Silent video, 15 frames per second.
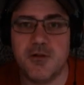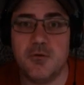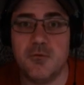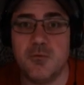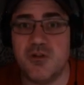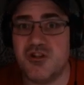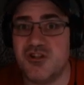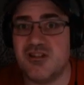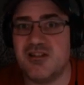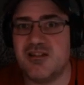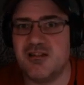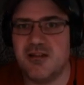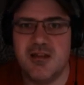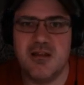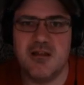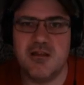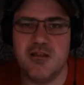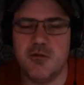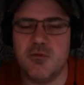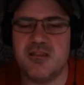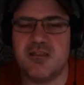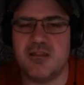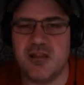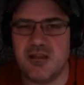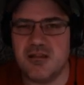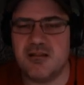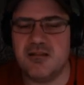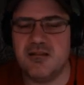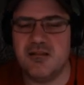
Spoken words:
which is you would think,